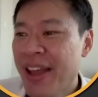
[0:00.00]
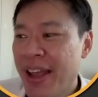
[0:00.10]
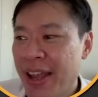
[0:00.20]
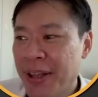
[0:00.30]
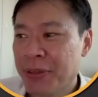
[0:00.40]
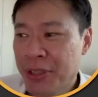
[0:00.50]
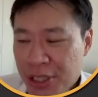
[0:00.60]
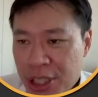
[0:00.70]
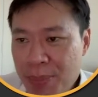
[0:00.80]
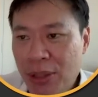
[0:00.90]
And this
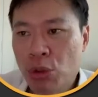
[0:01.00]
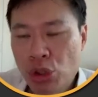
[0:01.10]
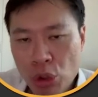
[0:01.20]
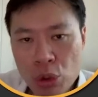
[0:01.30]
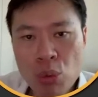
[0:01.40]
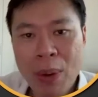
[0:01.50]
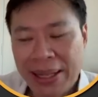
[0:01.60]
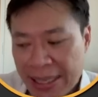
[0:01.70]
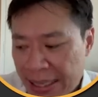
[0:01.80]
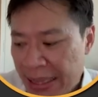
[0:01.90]
is meant to show you
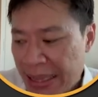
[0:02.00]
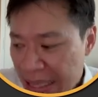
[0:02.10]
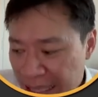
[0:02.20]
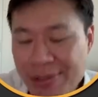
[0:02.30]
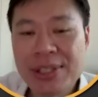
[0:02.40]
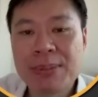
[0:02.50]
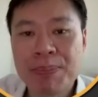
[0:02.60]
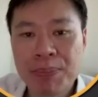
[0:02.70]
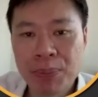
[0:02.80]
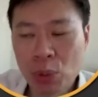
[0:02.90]
what it needs
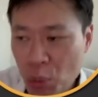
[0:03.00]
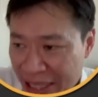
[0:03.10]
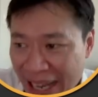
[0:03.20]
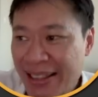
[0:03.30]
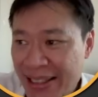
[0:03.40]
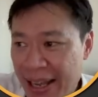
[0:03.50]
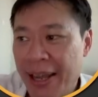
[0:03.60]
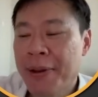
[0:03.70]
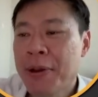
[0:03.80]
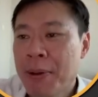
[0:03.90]
to get there,